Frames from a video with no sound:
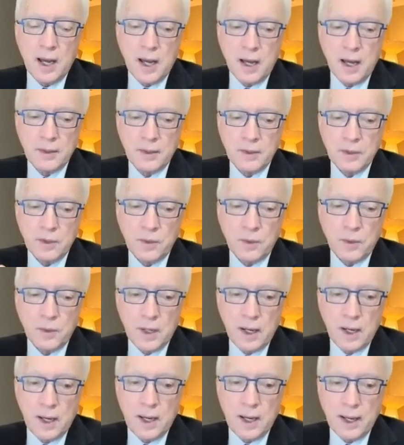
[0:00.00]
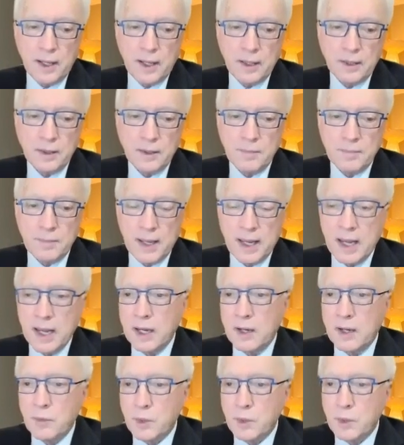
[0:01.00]
my
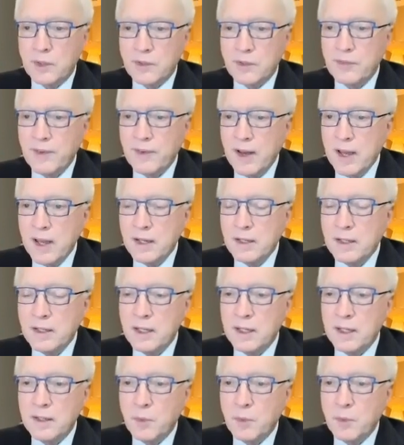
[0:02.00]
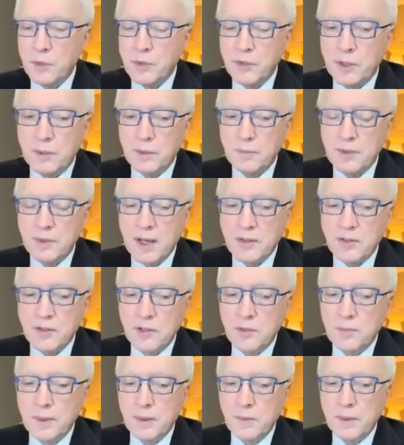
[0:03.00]
hand works fine in most
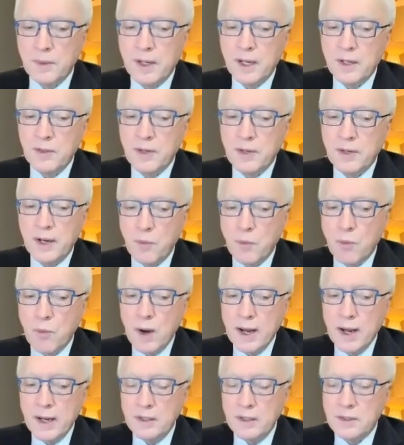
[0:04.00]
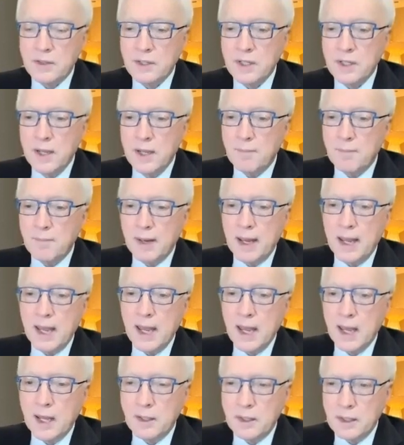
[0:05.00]
circumstances, but when I try to write, my
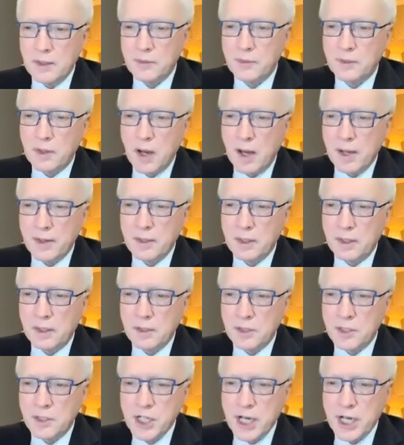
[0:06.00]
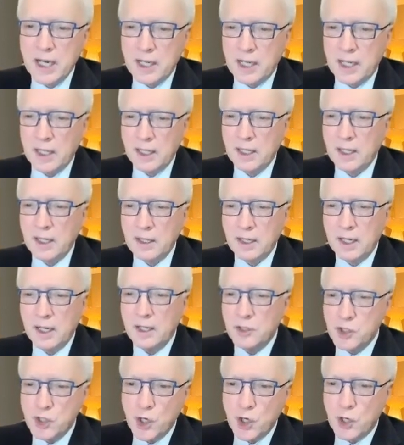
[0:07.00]
hand has gotten a little shaky and
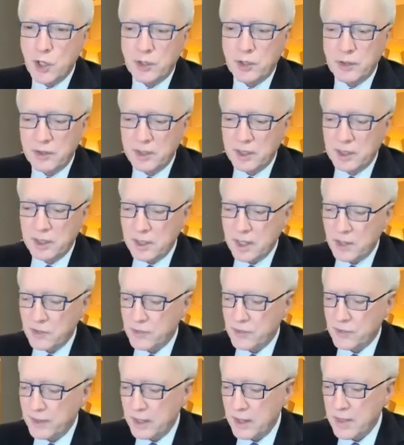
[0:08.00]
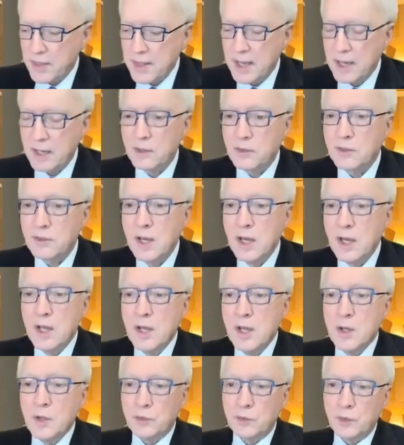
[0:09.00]
it jerks and it does funny things.
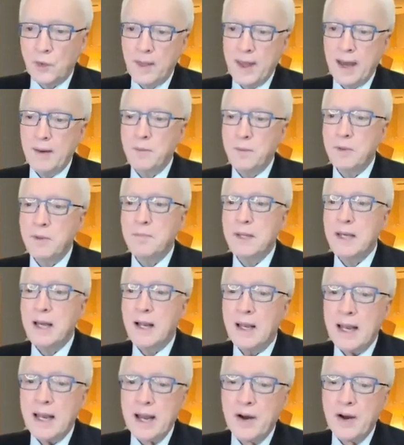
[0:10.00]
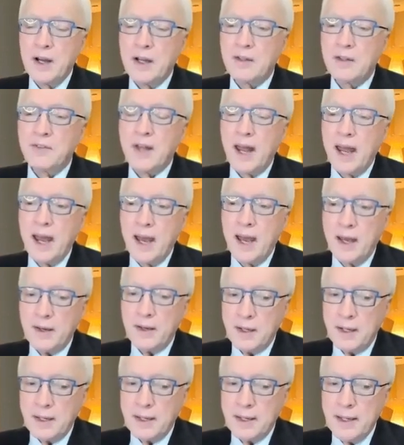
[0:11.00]
So that would be a larynx
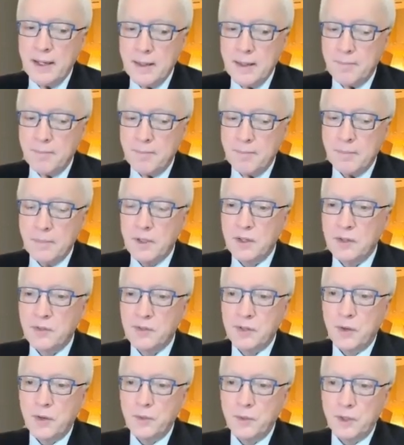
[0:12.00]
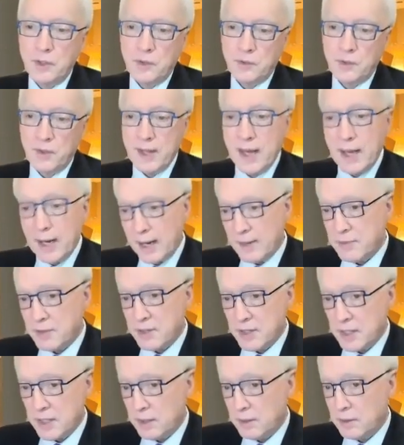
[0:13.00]
and a limb dystonia. So that I've
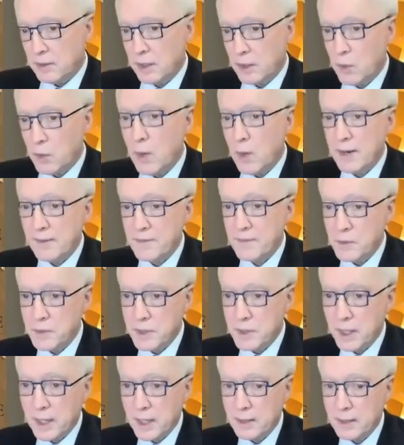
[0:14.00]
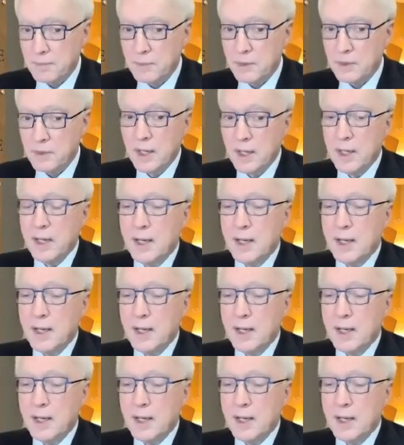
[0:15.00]
seen quite a few times.